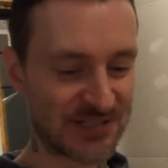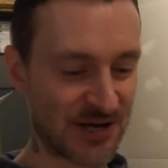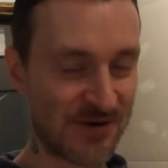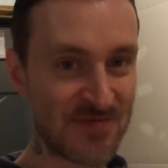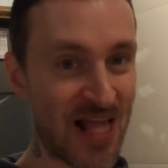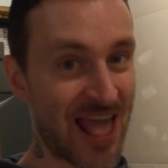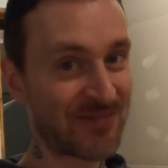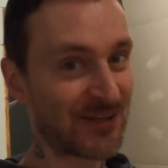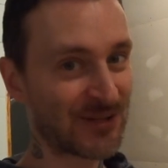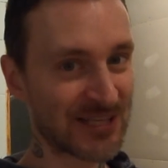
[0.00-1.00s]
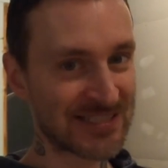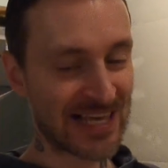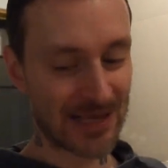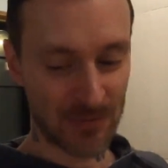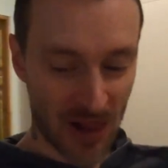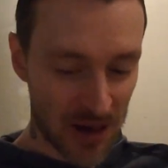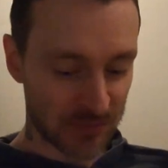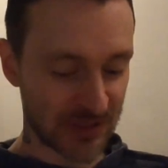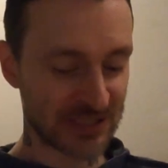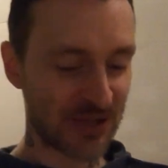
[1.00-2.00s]
So if I look the same,
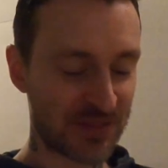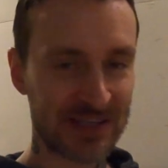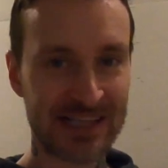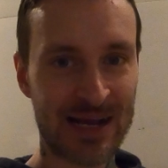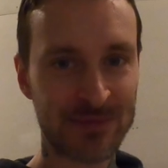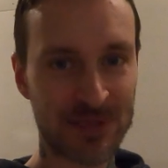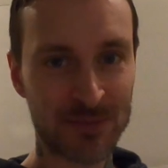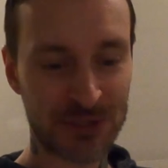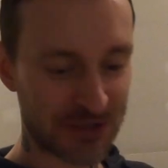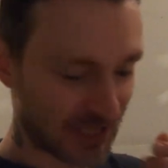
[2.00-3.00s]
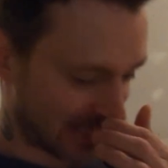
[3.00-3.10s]
please don't think that I'm some dirty